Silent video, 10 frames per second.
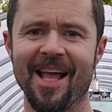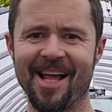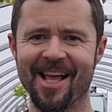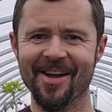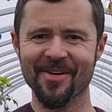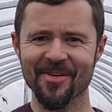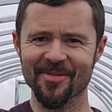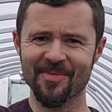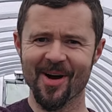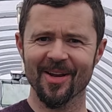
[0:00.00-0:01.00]
Hello,
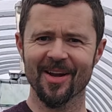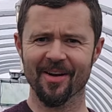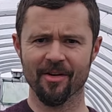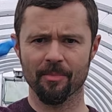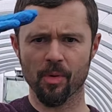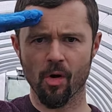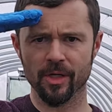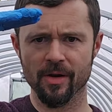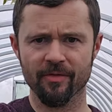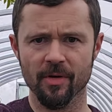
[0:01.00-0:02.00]
Paul here,
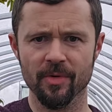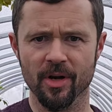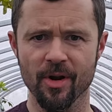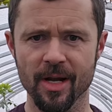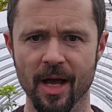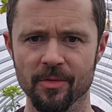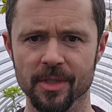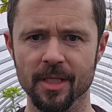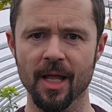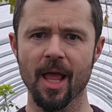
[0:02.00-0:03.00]
reporting from the
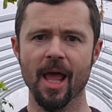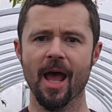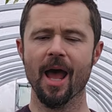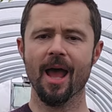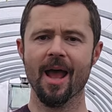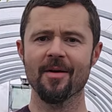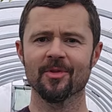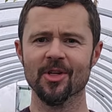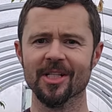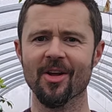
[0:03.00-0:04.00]
greenhouse.
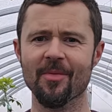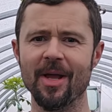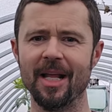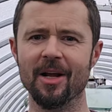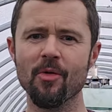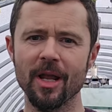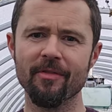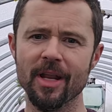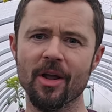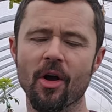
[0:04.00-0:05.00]
Just going to make a quick
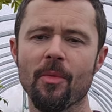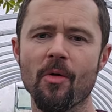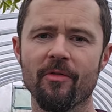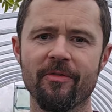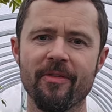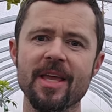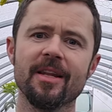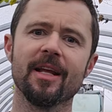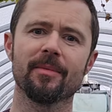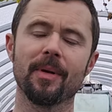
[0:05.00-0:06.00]
video about
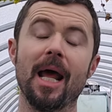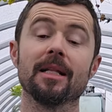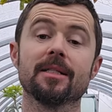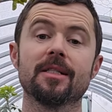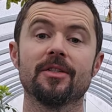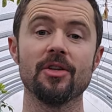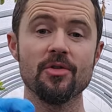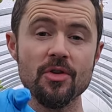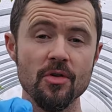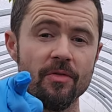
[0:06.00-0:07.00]
feeding plants. Do
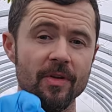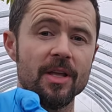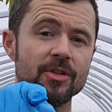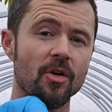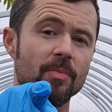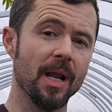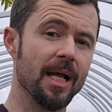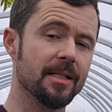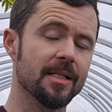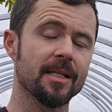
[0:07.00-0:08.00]
you feed your
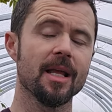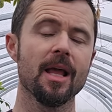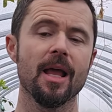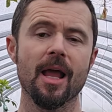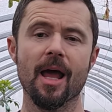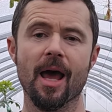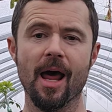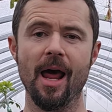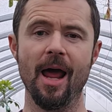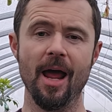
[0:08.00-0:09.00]
plants?
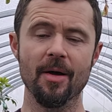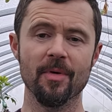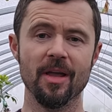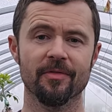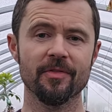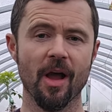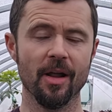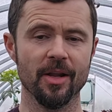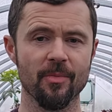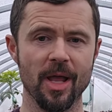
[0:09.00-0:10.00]
If
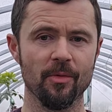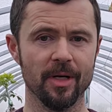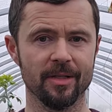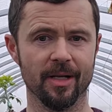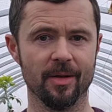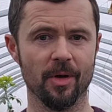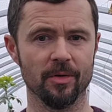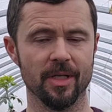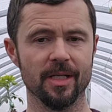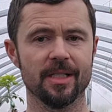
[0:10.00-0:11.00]
not, you may want to think about
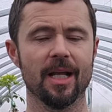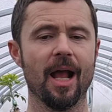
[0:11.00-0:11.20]
this.